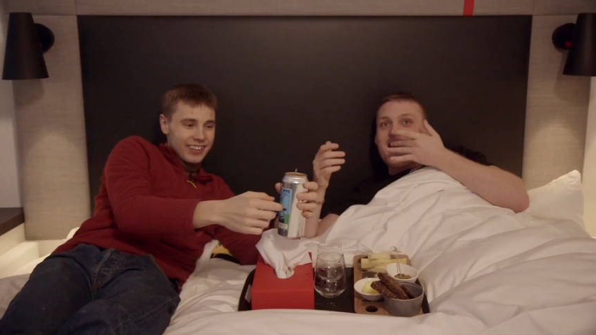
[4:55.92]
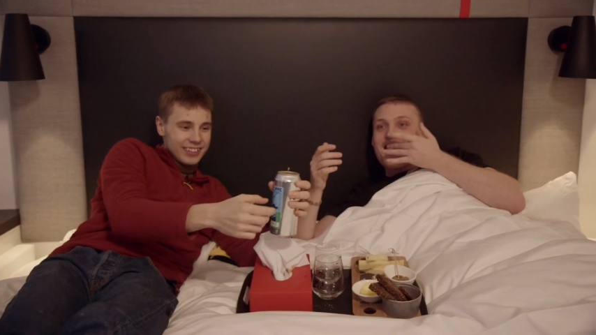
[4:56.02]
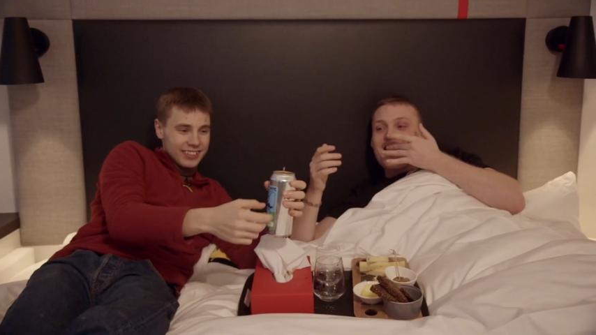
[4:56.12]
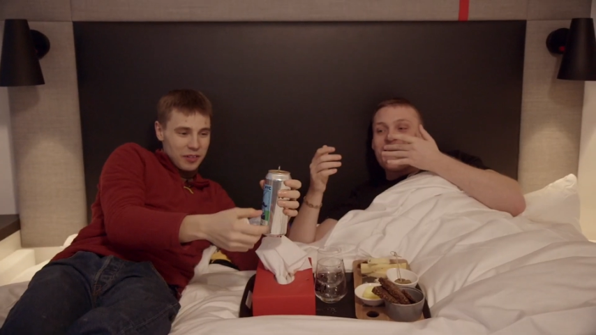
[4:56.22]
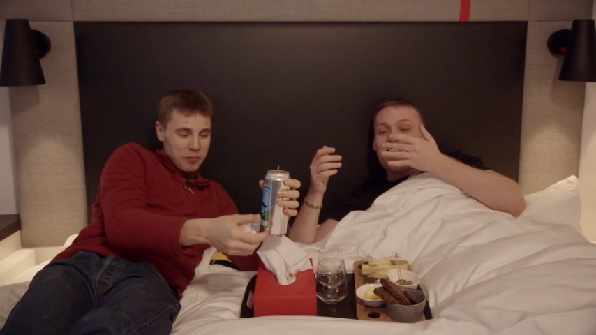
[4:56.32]

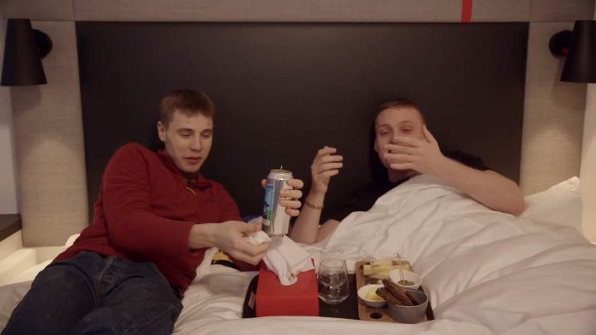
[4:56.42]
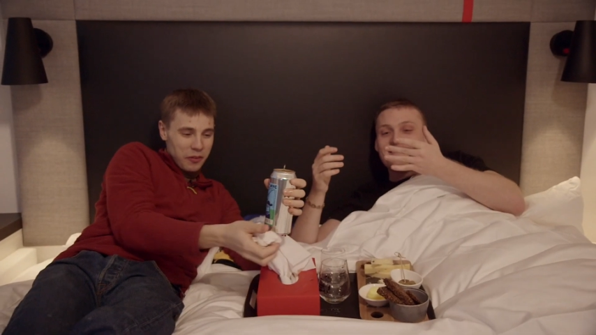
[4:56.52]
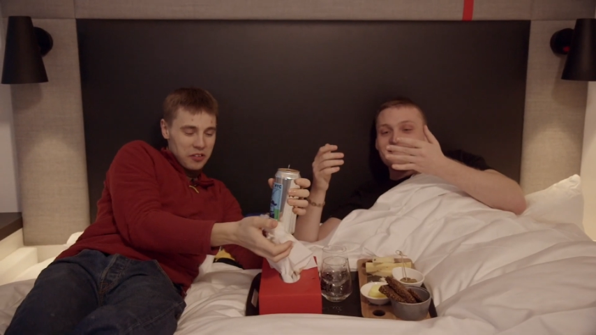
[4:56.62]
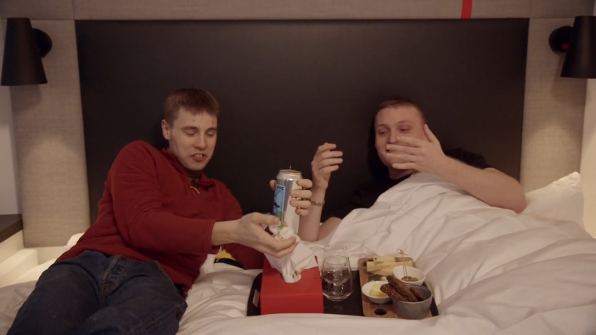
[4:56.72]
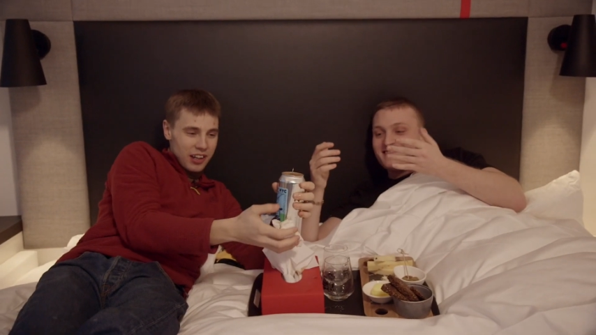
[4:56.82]
Speaker 1: It's an
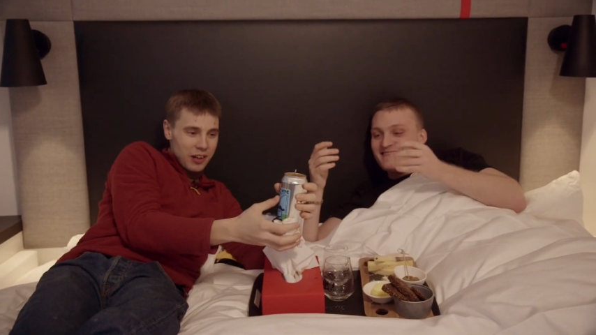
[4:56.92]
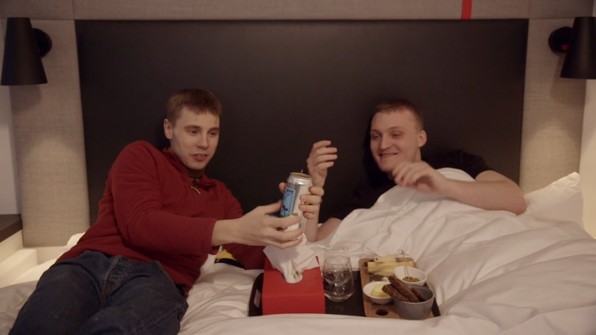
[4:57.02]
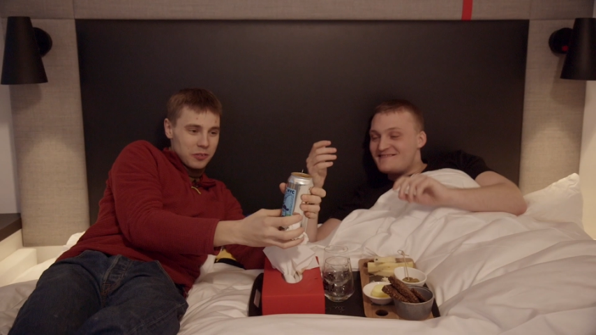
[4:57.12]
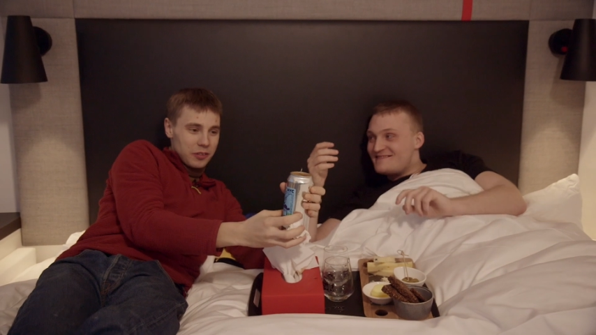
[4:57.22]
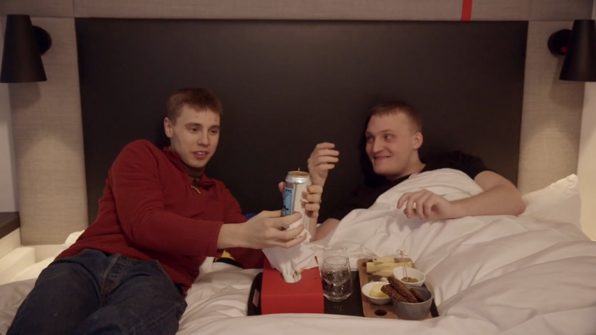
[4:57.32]
imperial
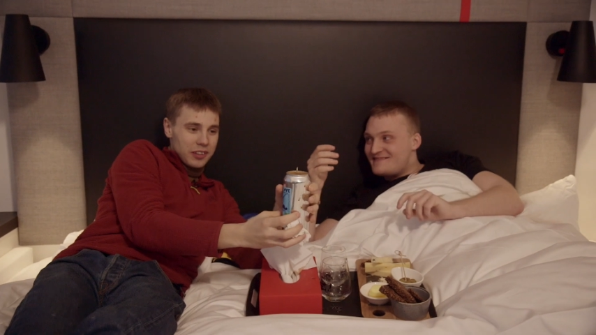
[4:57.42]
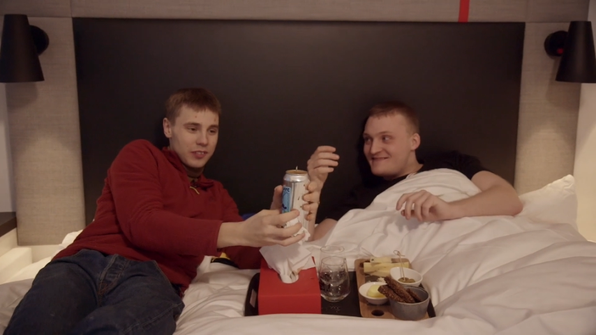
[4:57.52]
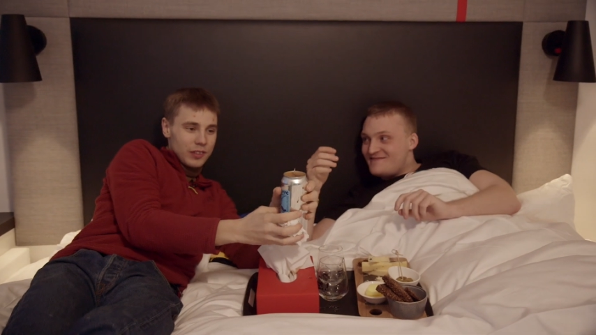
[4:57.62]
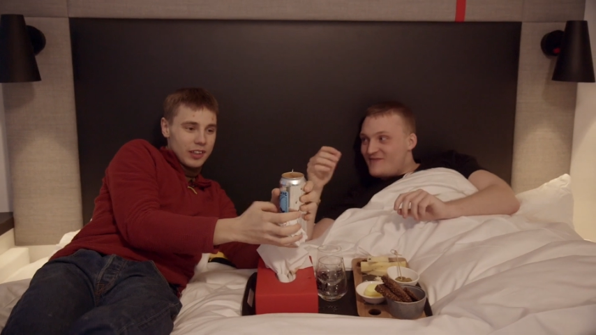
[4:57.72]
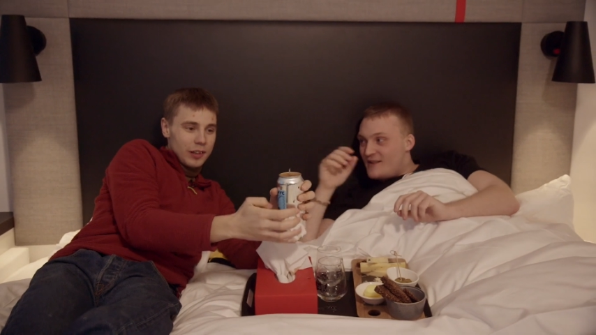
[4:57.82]
stout with
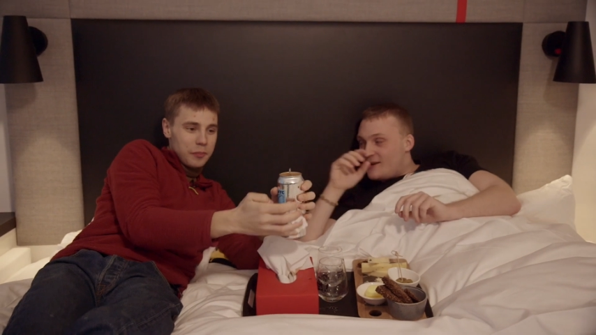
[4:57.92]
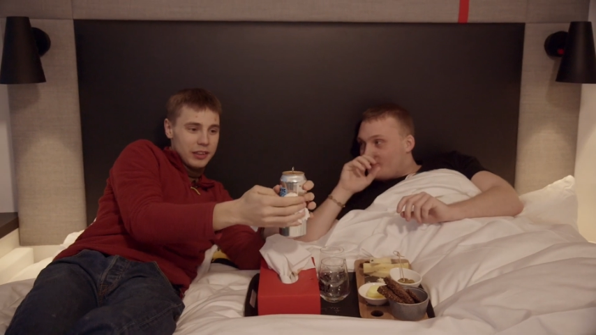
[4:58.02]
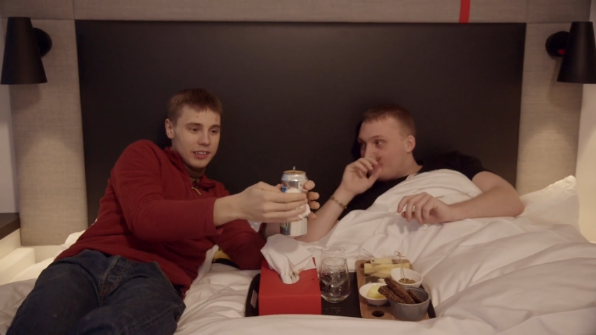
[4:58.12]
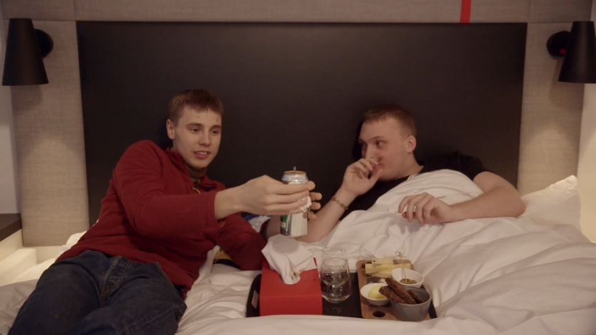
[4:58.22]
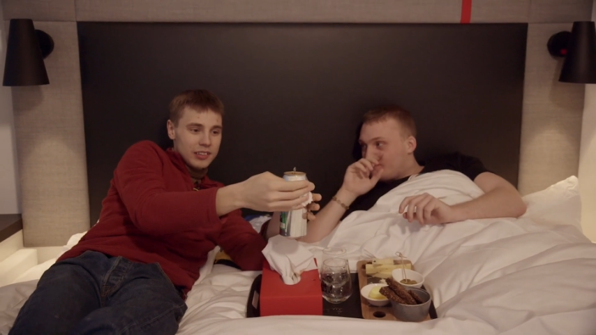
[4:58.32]
uh, vanilla
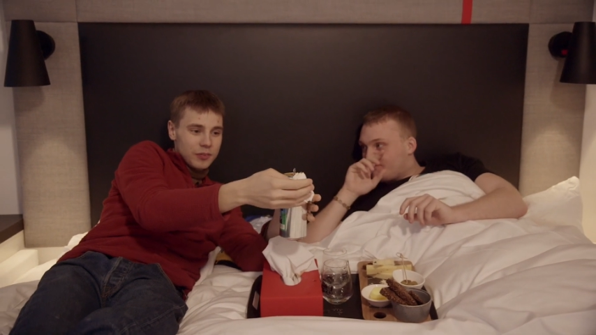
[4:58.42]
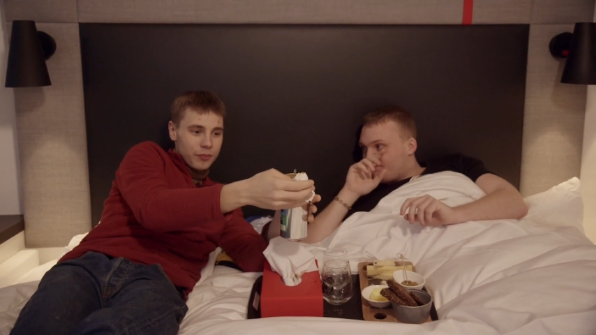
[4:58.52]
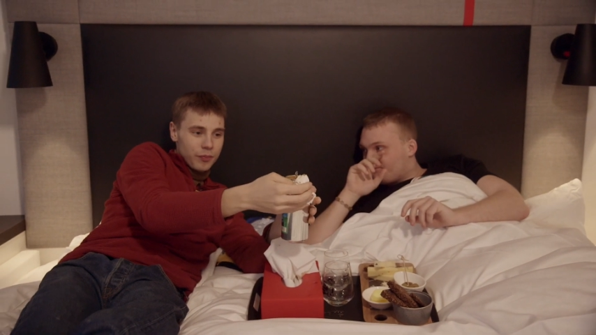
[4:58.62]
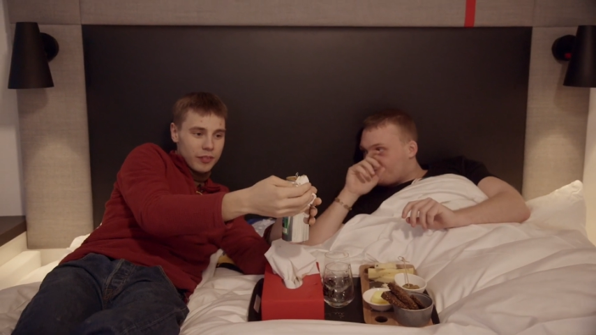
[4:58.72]
beans